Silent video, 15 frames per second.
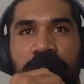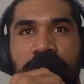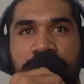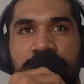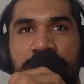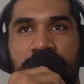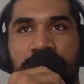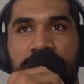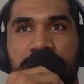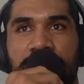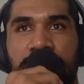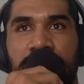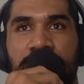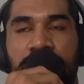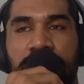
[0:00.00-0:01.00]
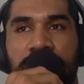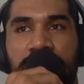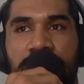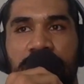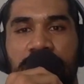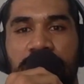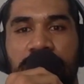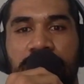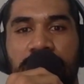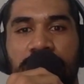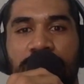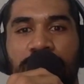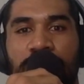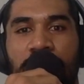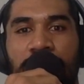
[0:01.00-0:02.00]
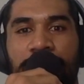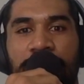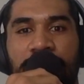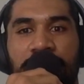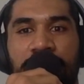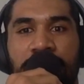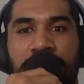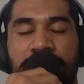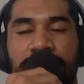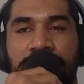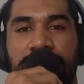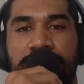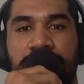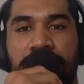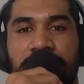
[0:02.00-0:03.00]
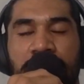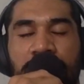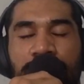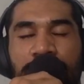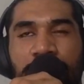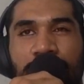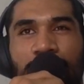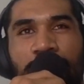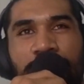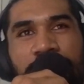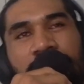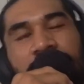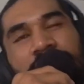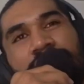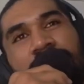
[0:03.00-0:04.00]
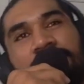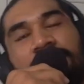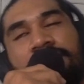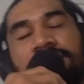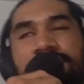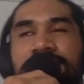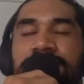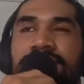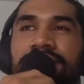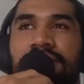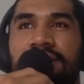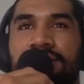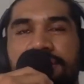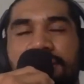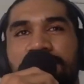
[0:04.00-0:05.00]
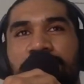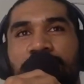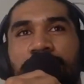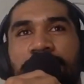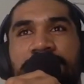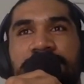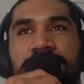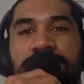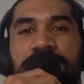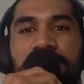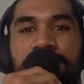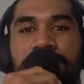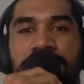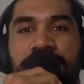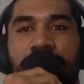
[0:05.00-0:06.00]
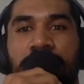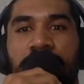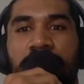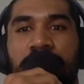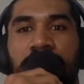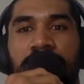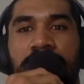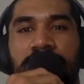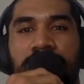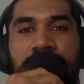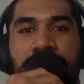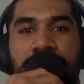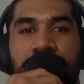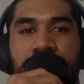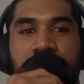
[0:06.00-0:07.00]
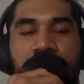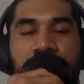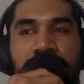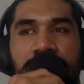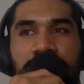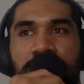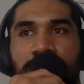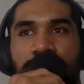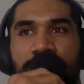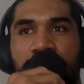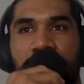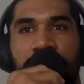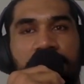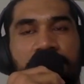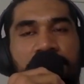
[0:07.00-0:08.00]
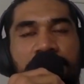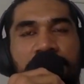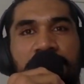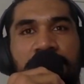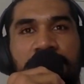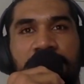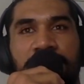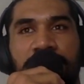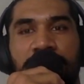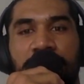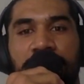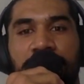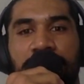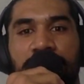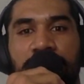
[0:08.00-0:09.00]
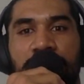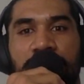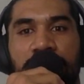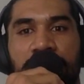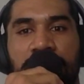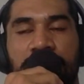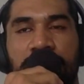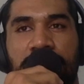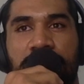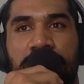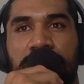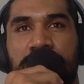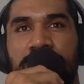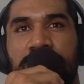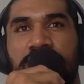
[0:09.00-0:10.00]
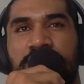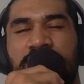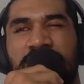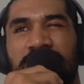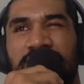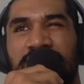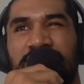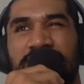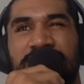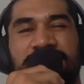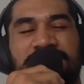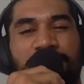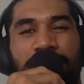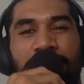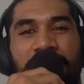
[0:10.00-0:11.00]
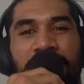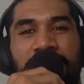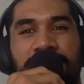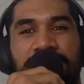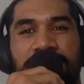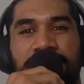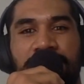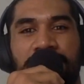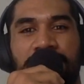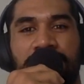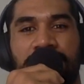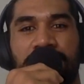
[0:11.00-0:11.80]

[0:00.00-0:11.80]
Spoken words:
so that's kind of where I'm at now. But walking every day is it's not too bad. Sometimes it's quite hard, but I get around all right. And just the pain. So